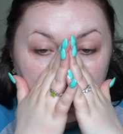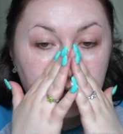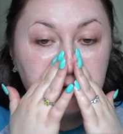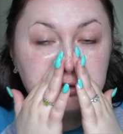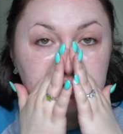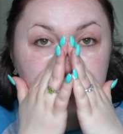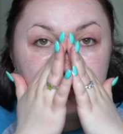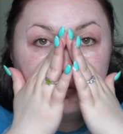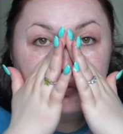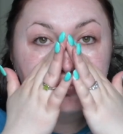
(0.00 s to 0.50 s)

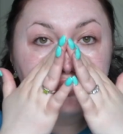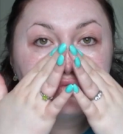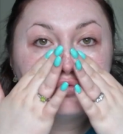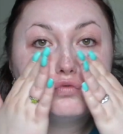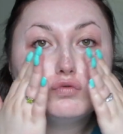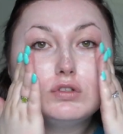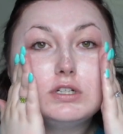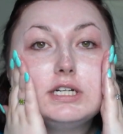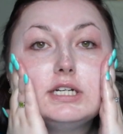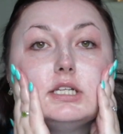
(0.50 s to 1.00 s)
just
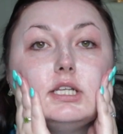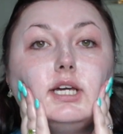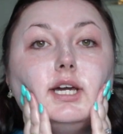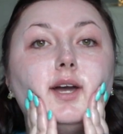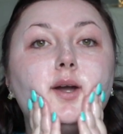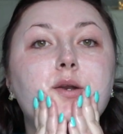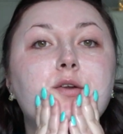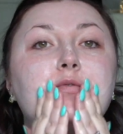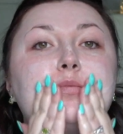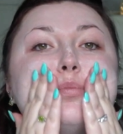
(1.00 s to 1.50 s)
really
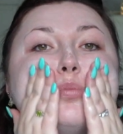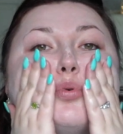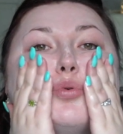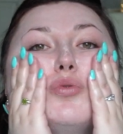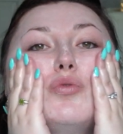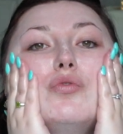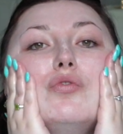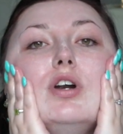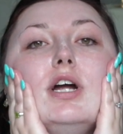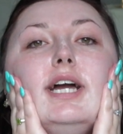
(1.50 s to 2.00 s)
kind of
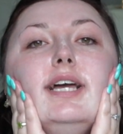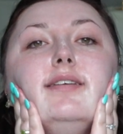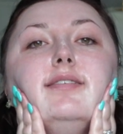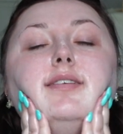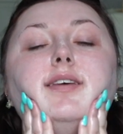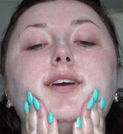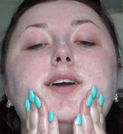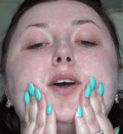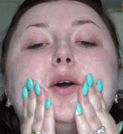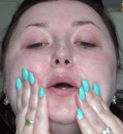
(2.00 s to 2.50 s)

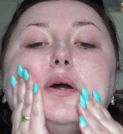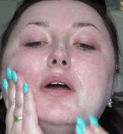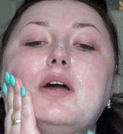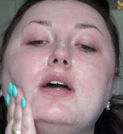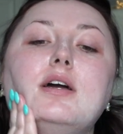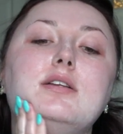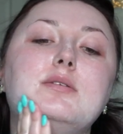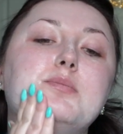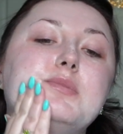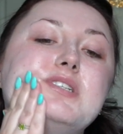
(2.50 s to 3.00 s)
pressing it and